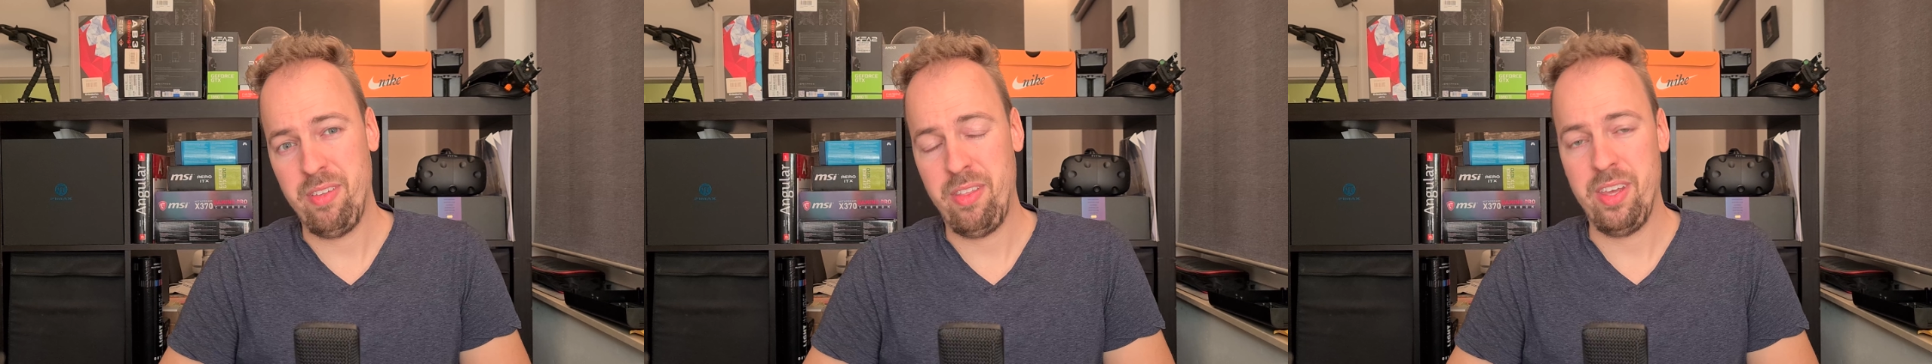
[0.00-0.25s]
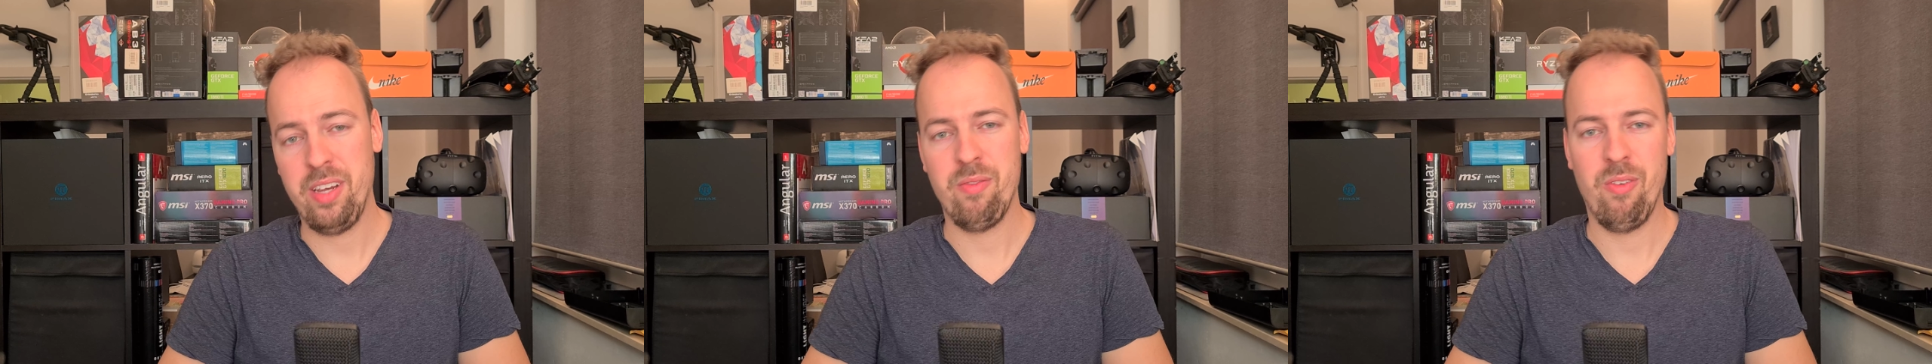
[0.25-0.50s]

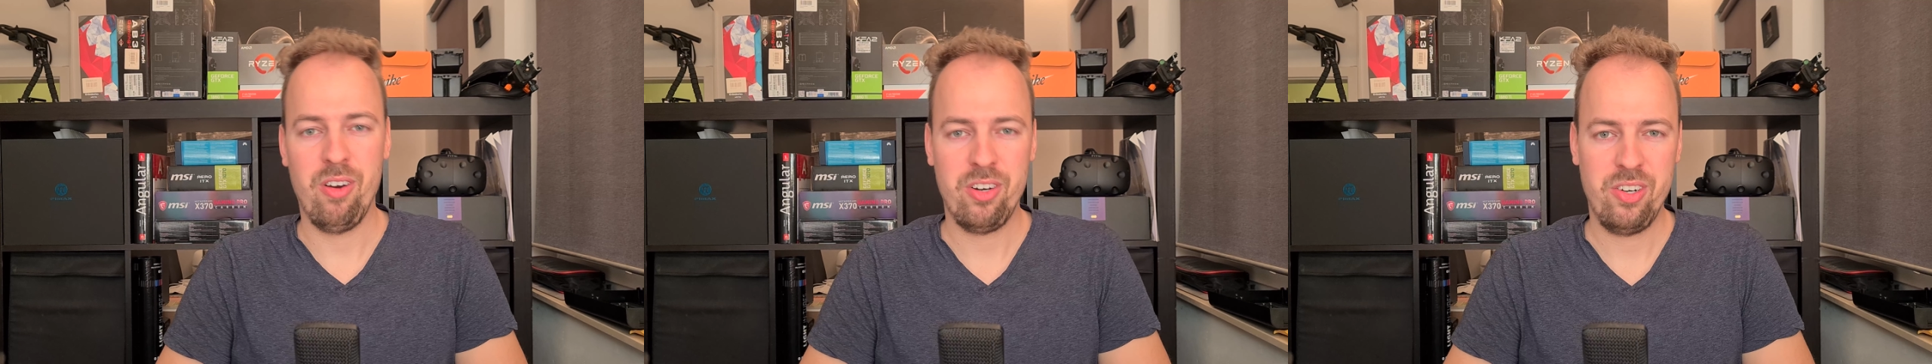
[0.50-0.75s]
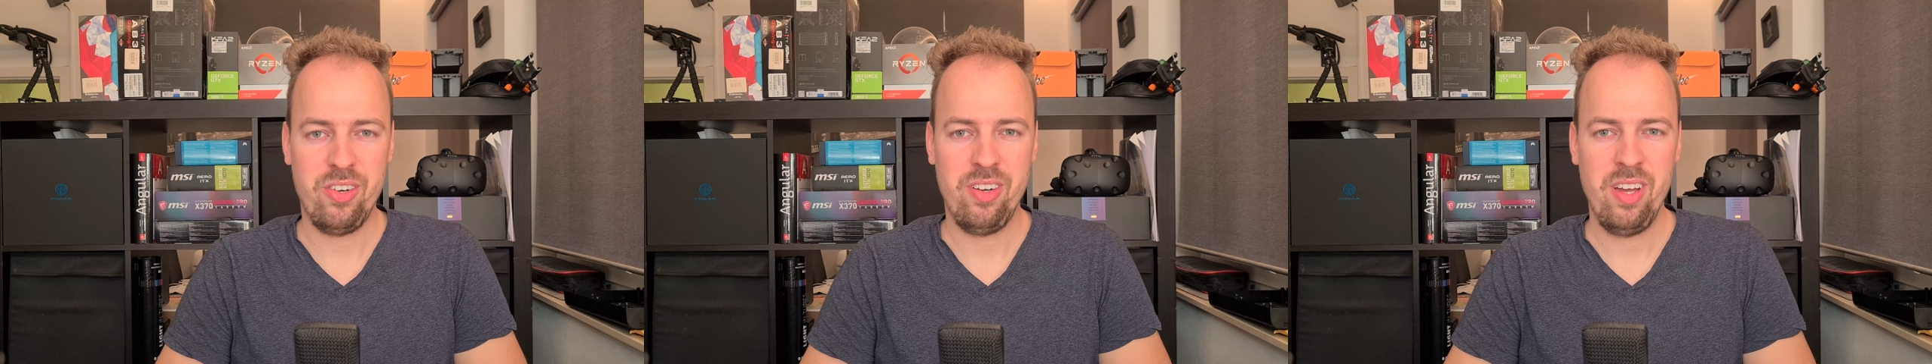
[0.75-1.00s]
thick
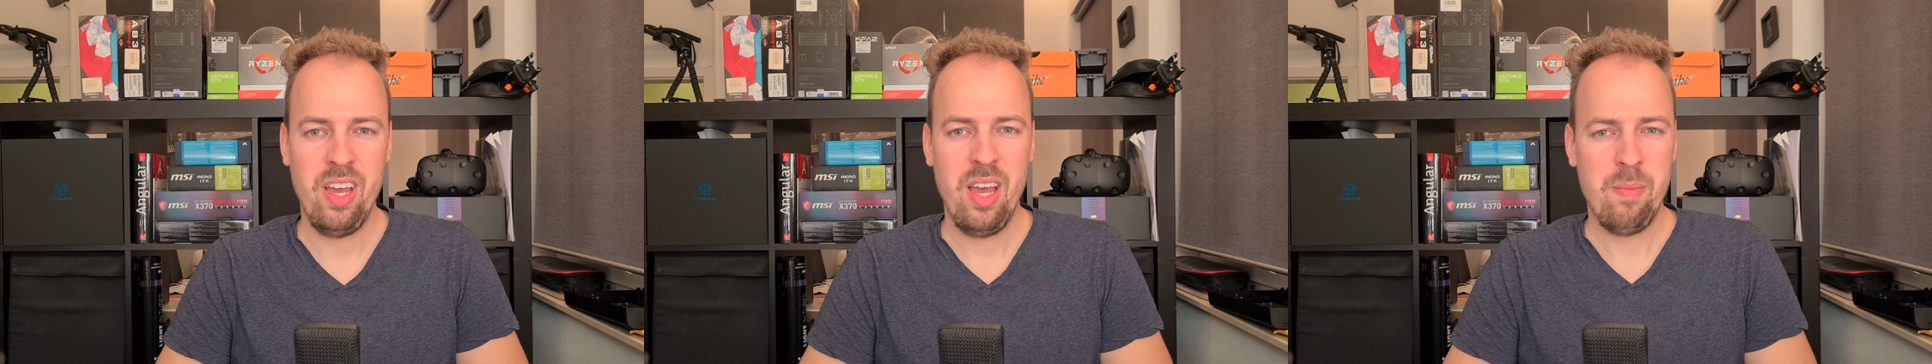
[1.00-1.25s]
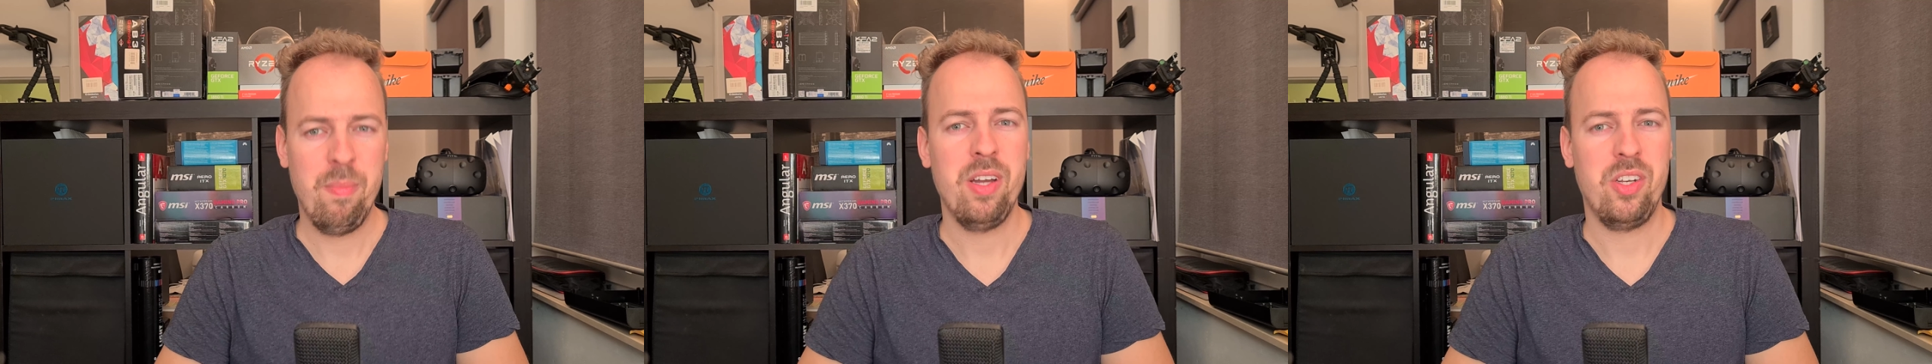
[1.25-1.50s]
washer,
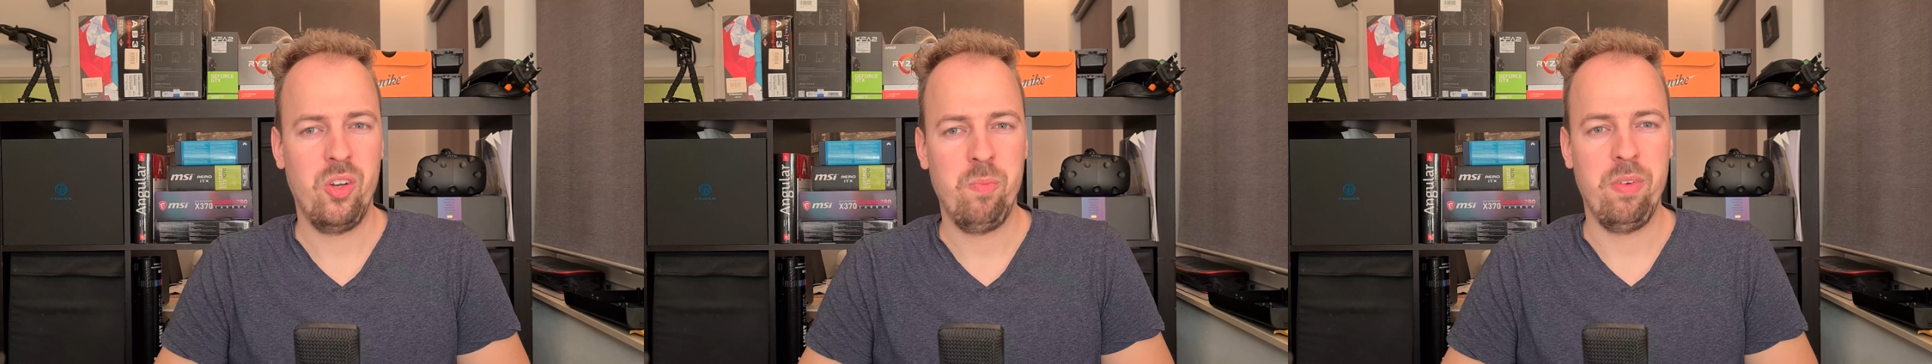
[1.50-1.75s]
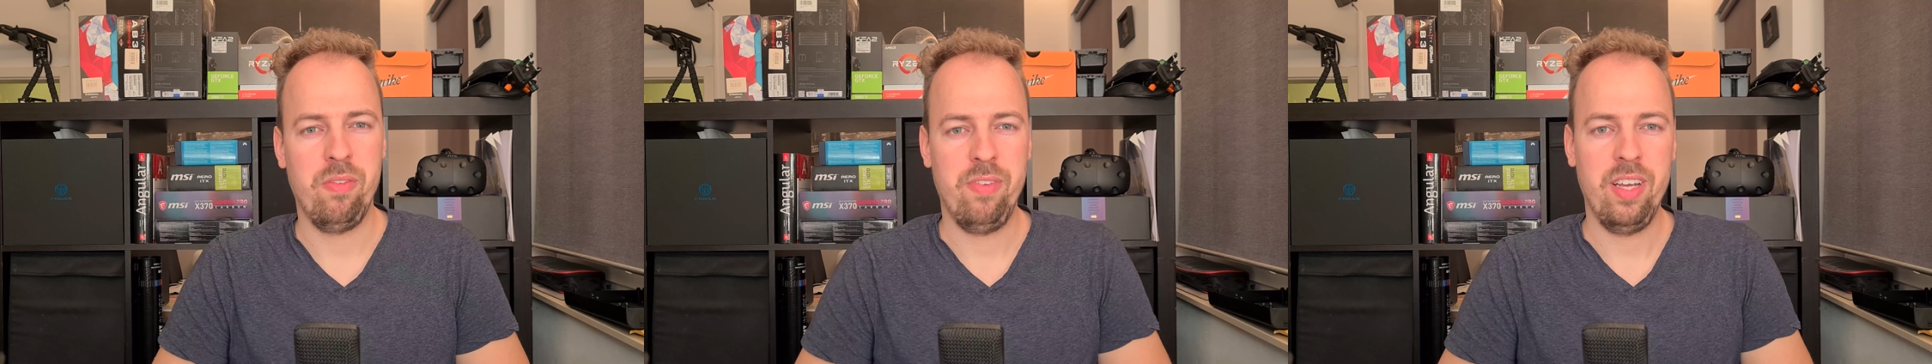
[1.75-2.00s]
but should
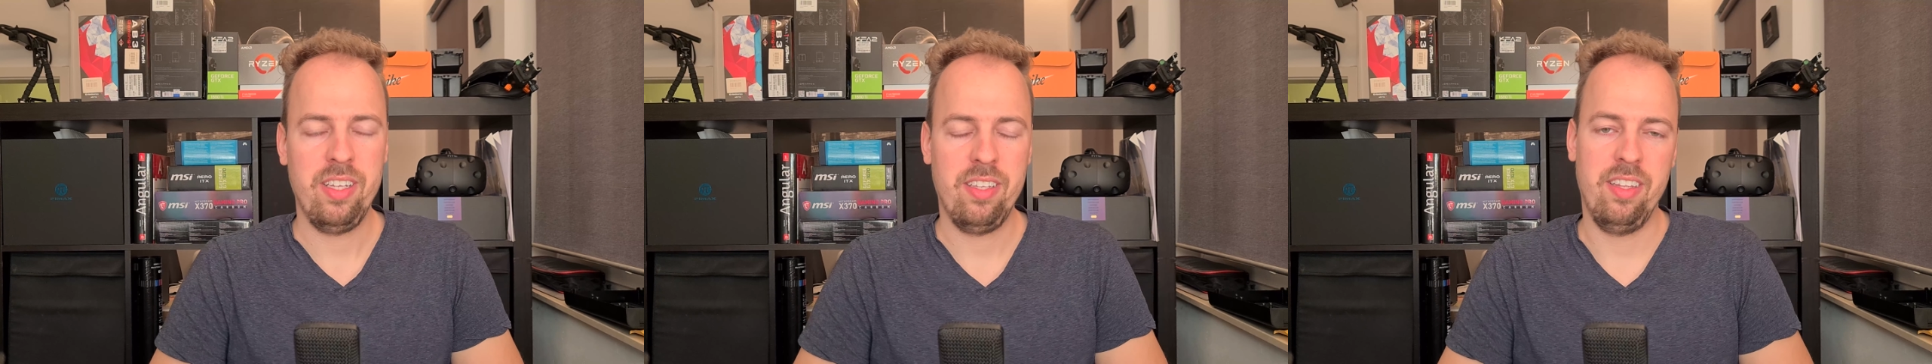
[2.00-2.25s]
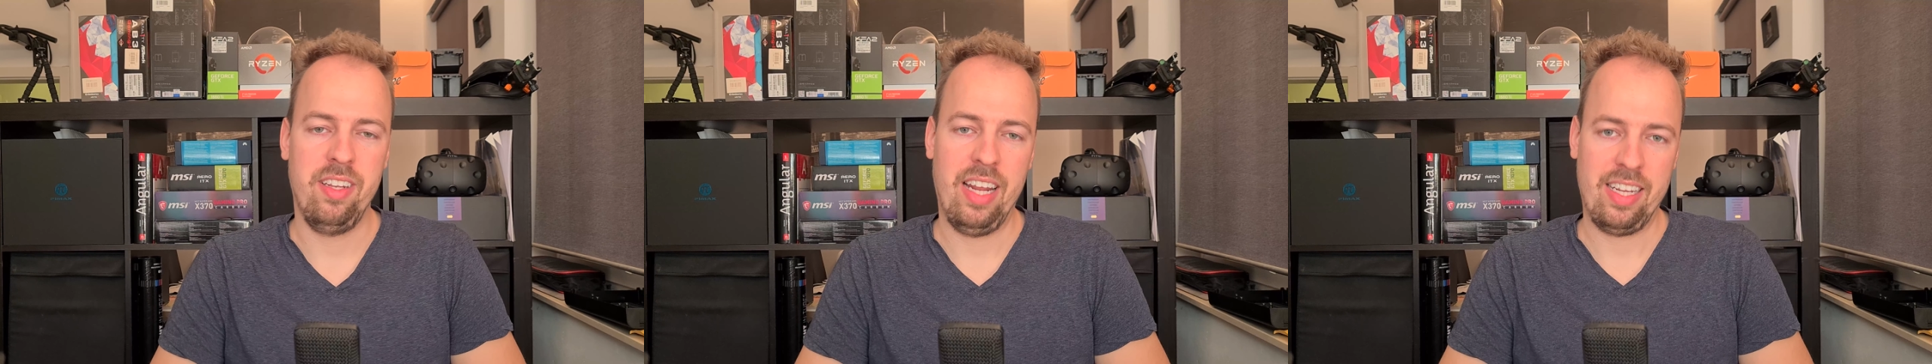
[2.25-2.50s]
be fixed in
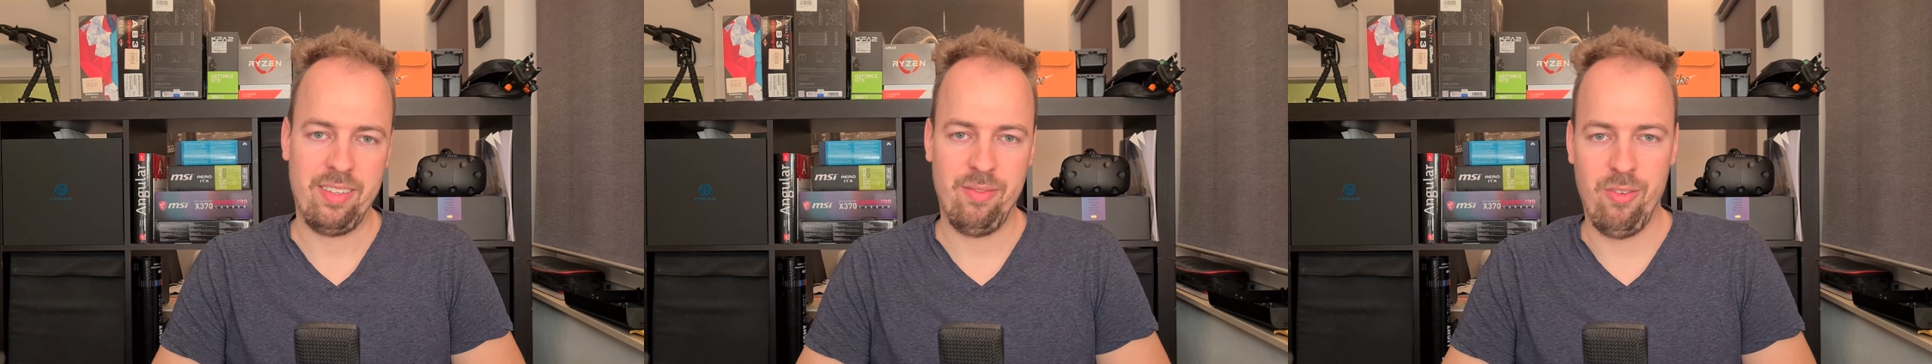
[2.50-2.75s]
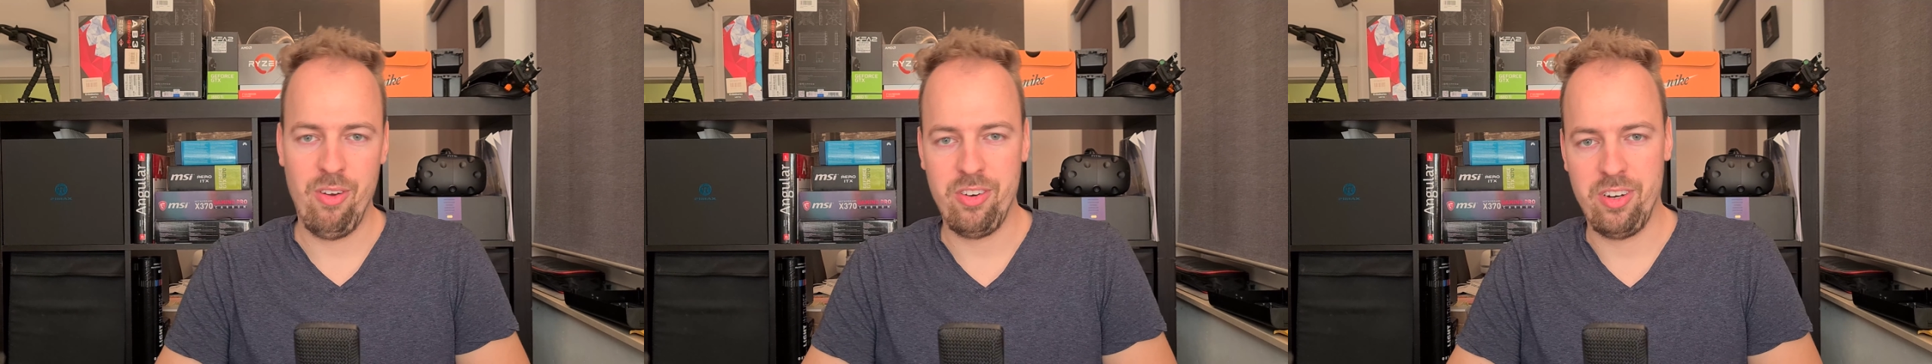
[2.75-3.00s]
the next
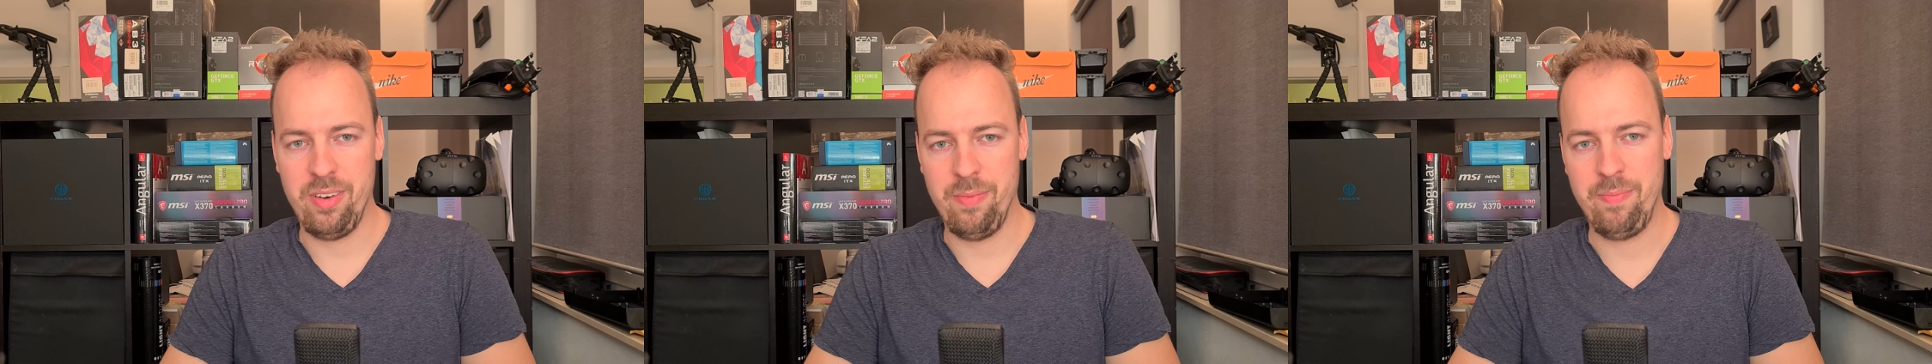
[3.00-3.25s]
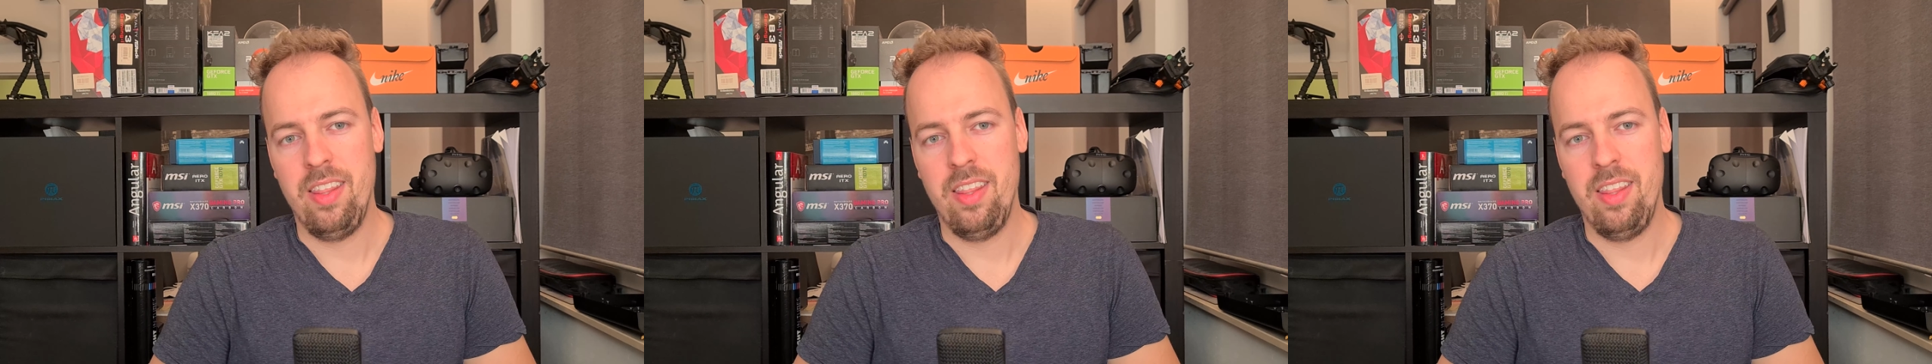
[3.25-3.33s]
version.